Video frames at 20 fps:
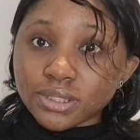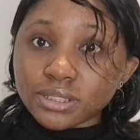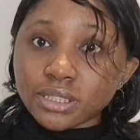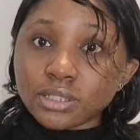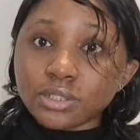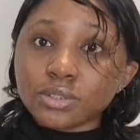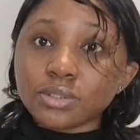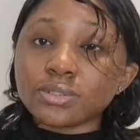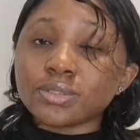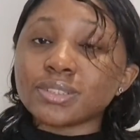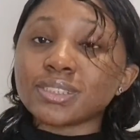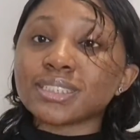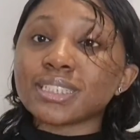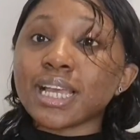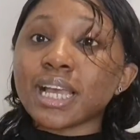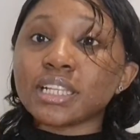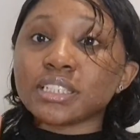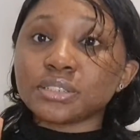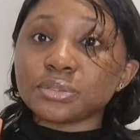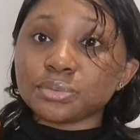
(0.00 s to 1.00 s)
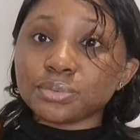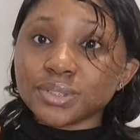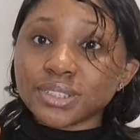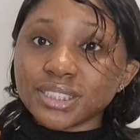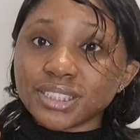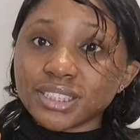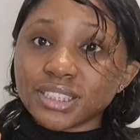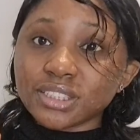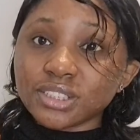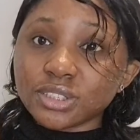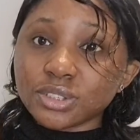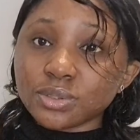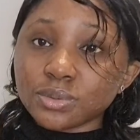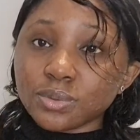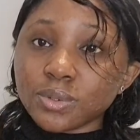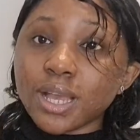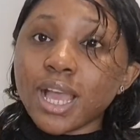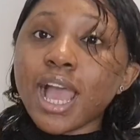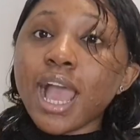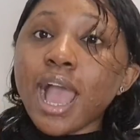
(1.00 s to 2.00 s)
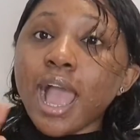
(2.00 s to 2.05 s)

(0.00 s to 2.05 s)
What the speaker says: Now you're going to scan the receipts too,